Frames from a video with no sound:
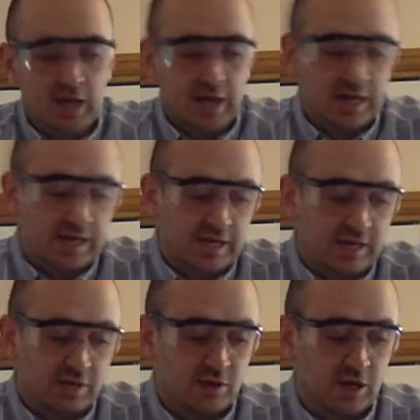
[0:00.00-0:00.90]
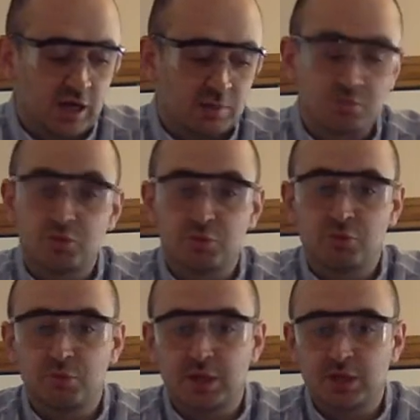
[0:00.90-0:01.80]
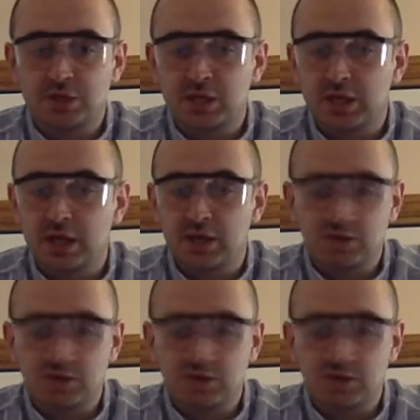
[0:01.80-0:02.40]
and then some spinach in there.